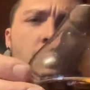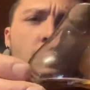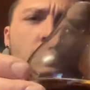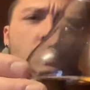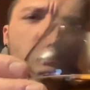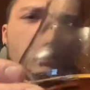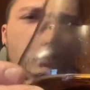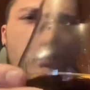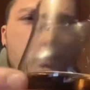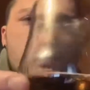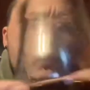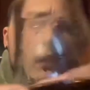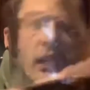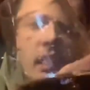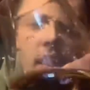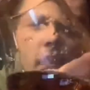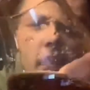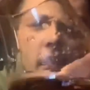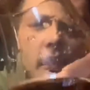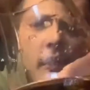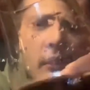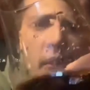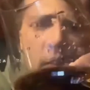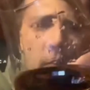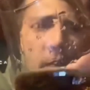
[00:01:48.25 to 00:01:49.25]
Like I said,
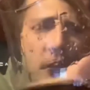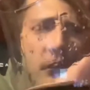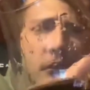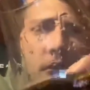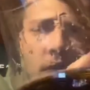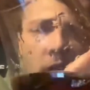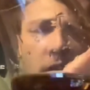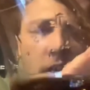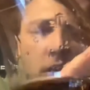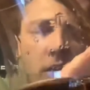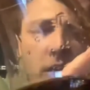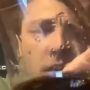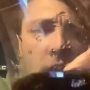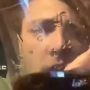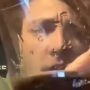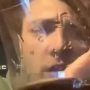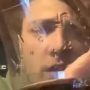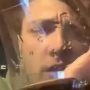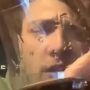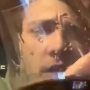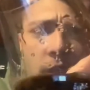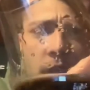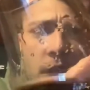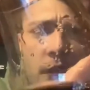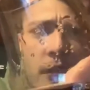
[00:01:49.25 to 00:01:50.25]
a little bit darker
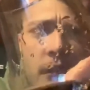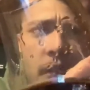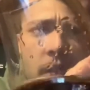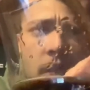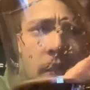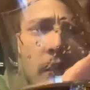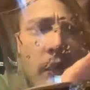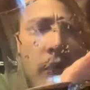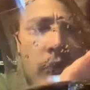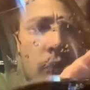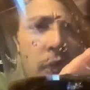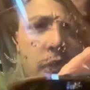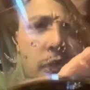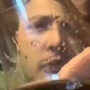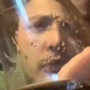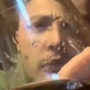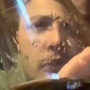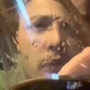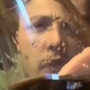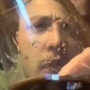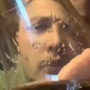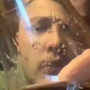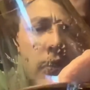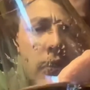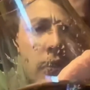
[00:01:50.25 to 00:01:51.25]
than the original
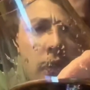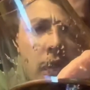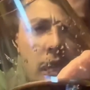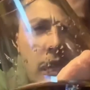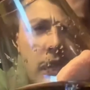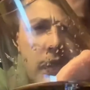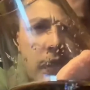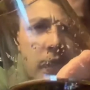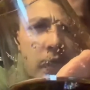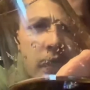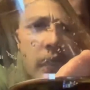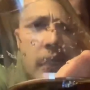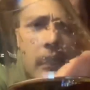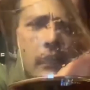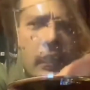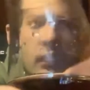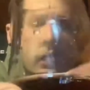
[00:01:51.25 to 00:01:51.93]
Elgin Classic.